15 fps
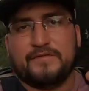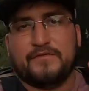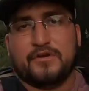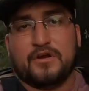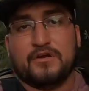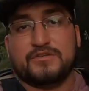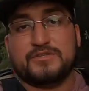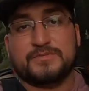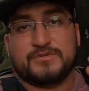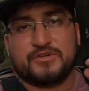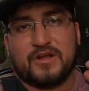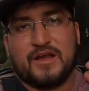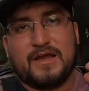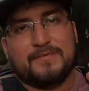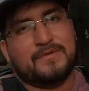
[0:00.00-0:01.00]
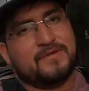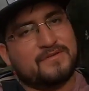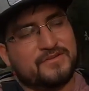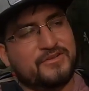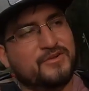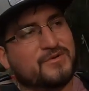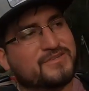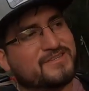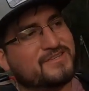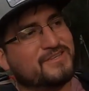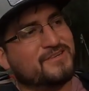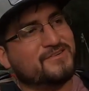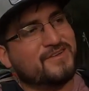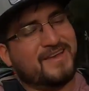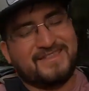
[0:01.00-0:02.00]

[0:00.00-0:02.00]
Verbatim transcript: if you aren't subscribed, you know what to do.